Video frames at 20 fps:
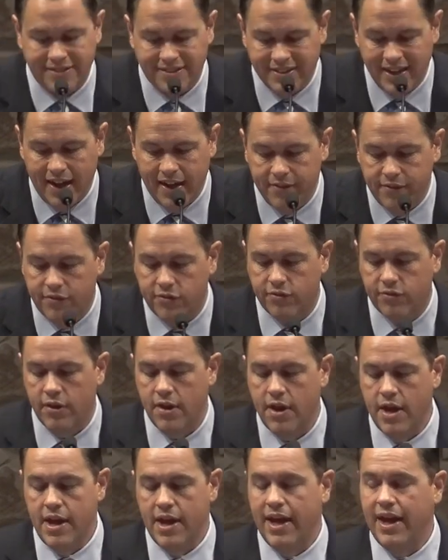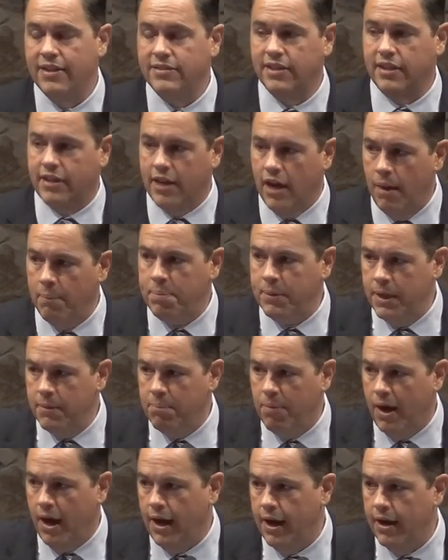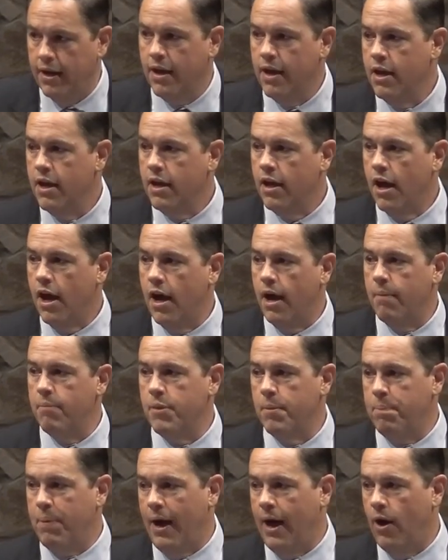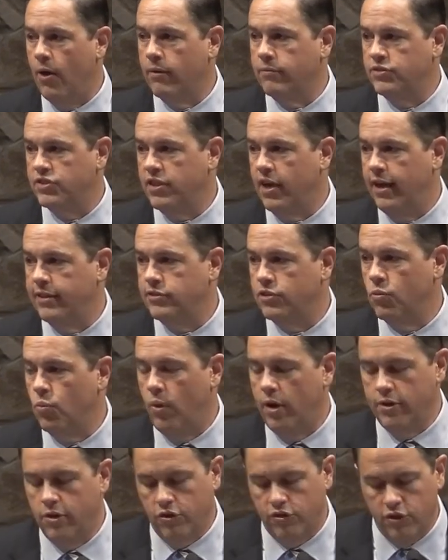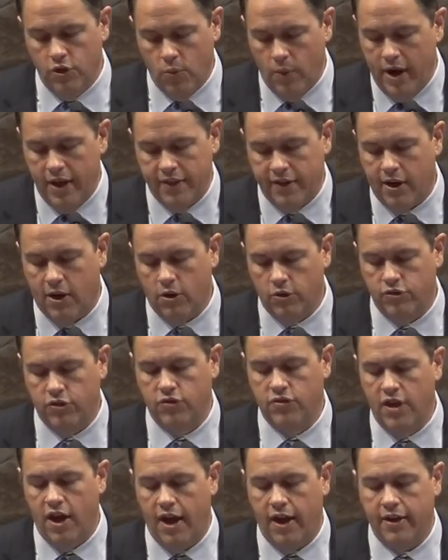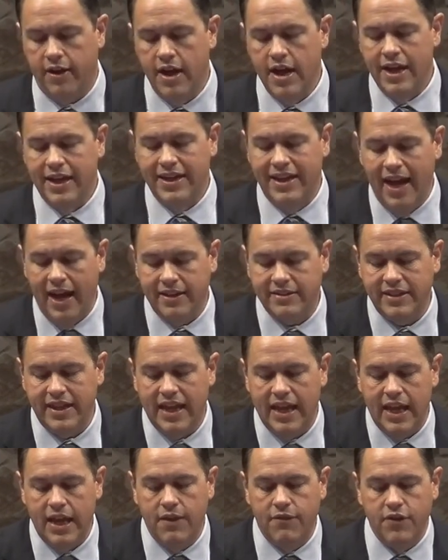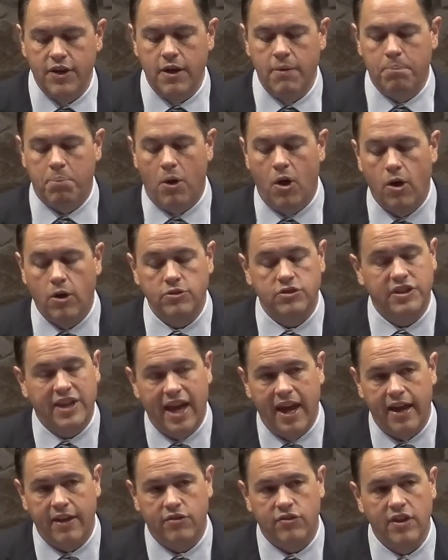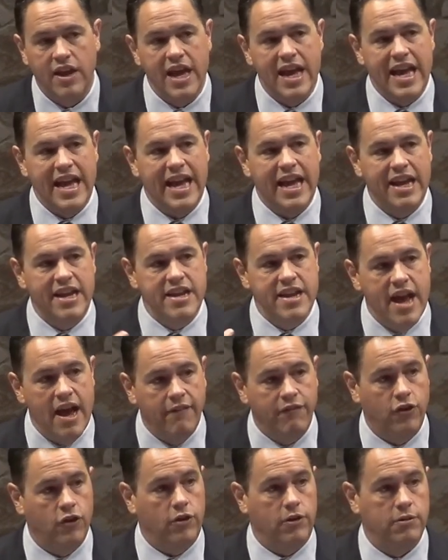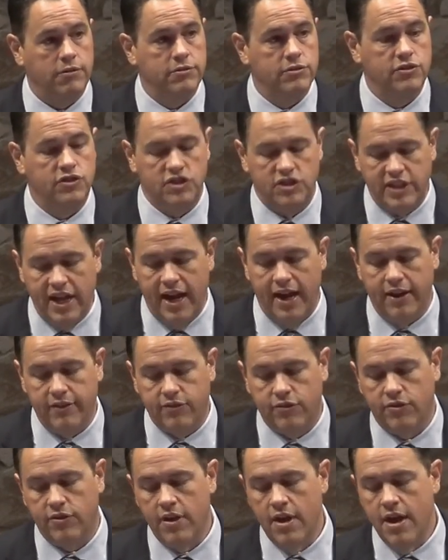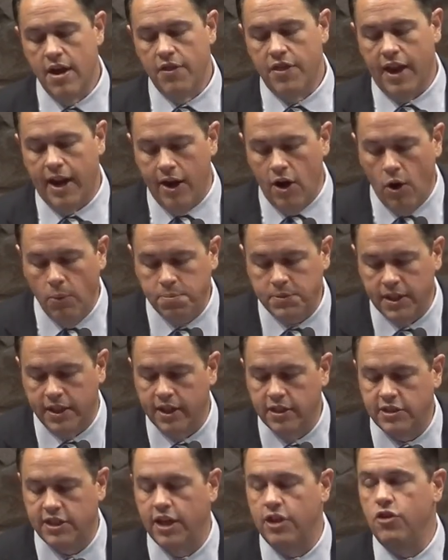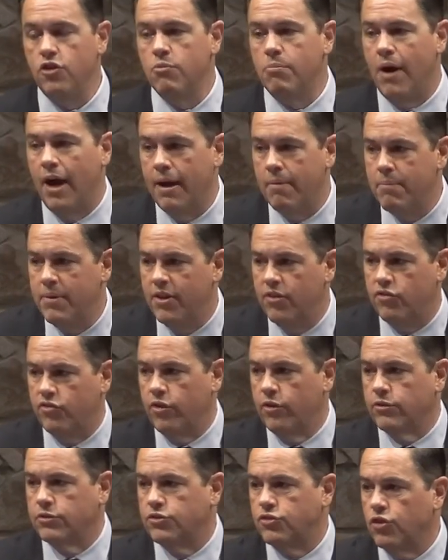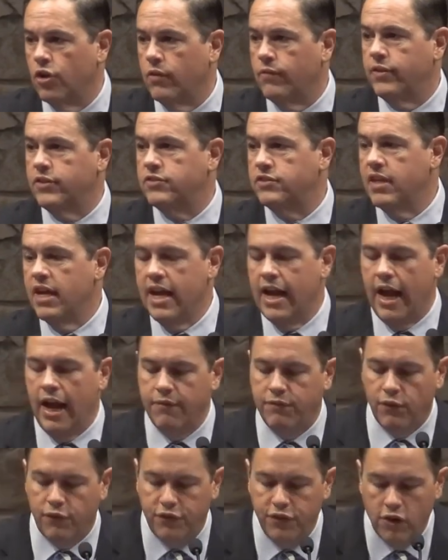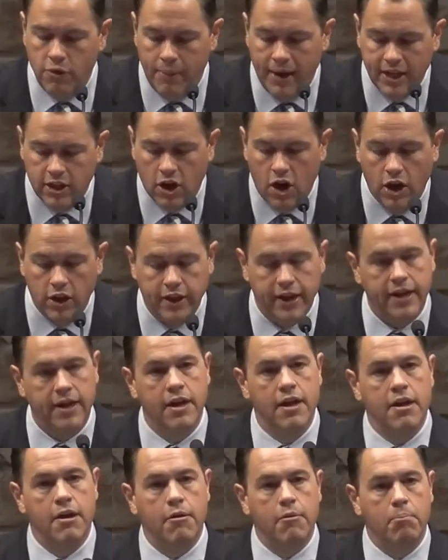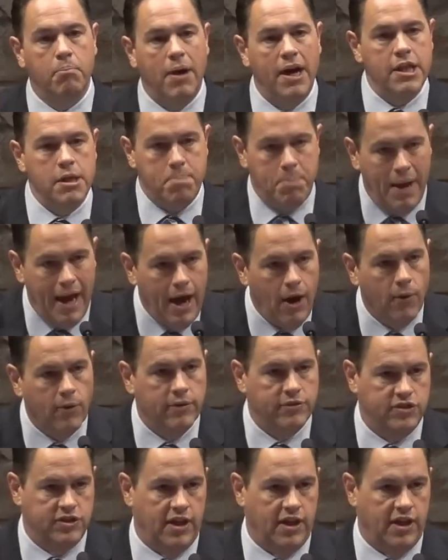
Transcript: is accompanied by um, the power of signs and wonders in a way that ours is not. Yet, even in Paul's case, he never states that I hope to continue my ministerial service and fulfill my calling by the power of signs and wonders.